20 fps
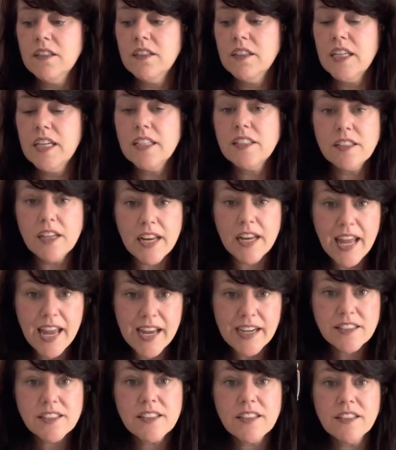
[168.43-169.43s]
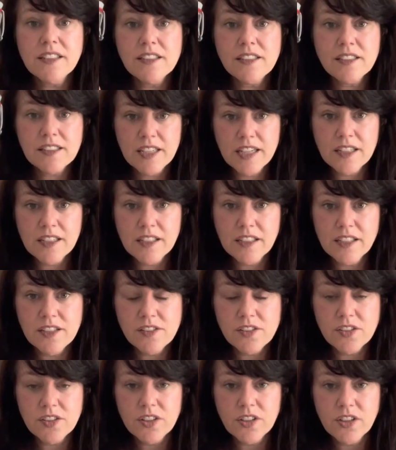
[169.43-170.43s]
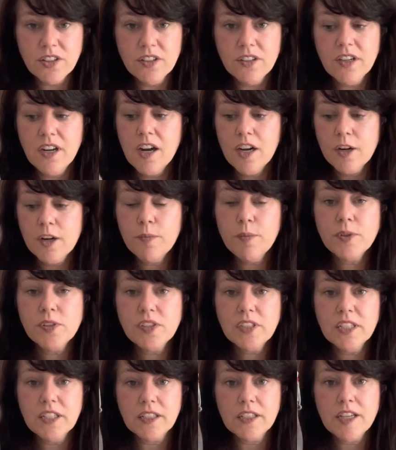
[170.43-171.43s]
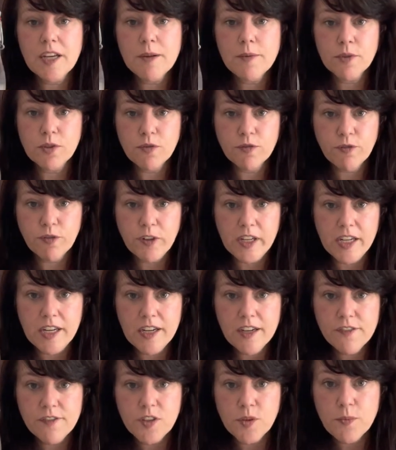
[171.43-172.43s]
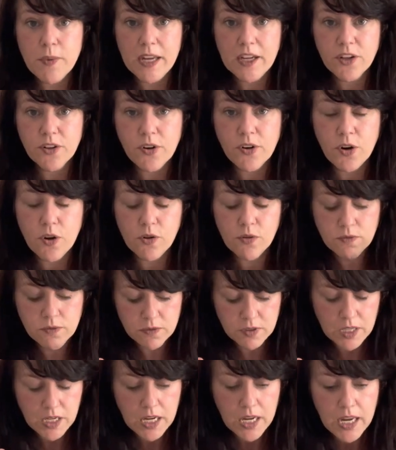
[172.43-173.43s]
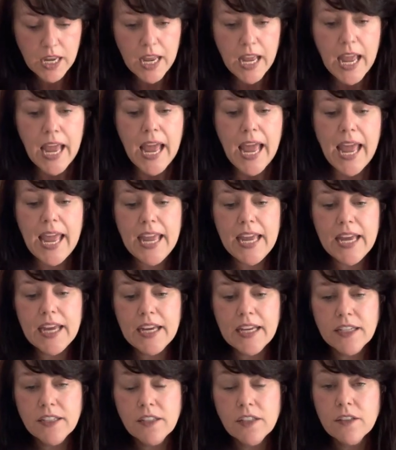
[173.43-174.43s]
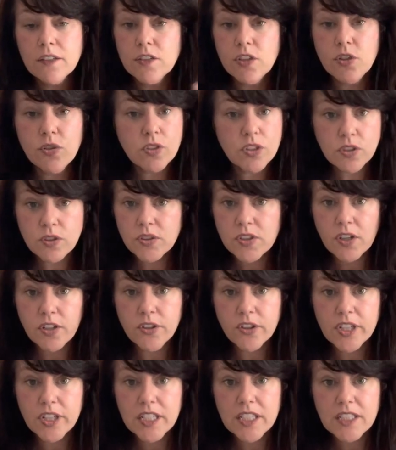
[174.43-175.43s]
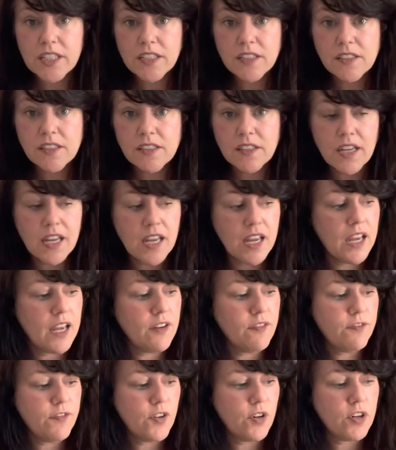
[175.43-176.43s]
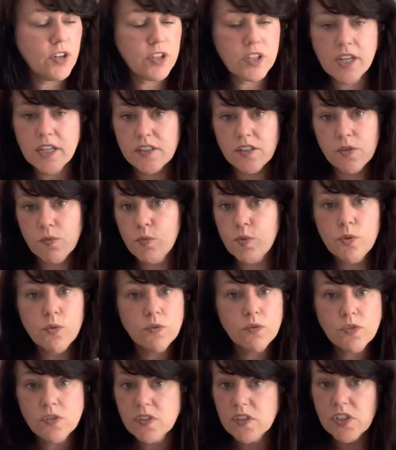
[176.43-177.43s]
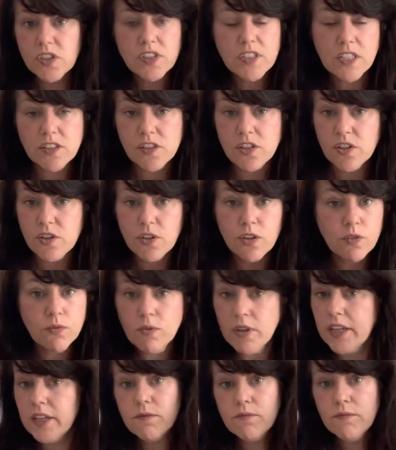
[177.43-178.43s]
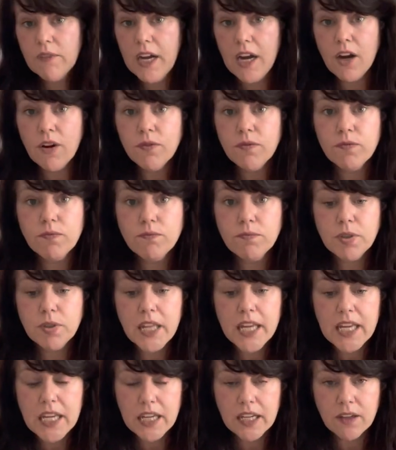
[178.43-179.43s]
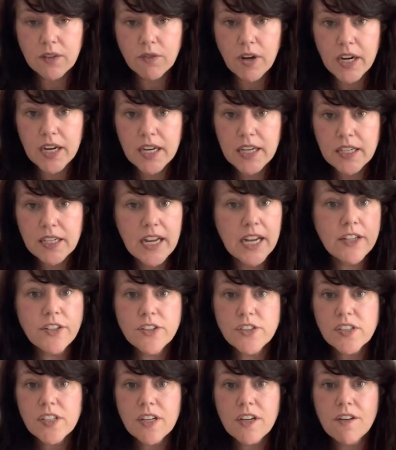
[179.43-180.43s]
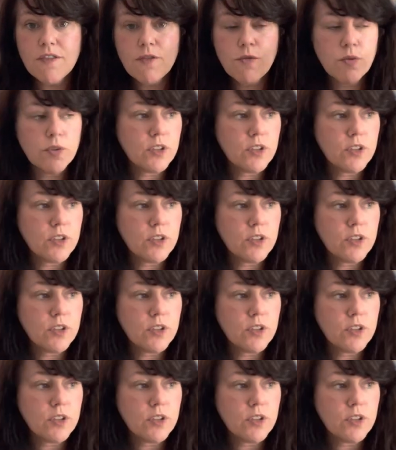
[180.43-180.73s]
it's an excellent skin cleanser, 100% chemical free if you make your own. And you can use it on your kids for cuts and wounds just as they're like out playing, right? And yourself, we're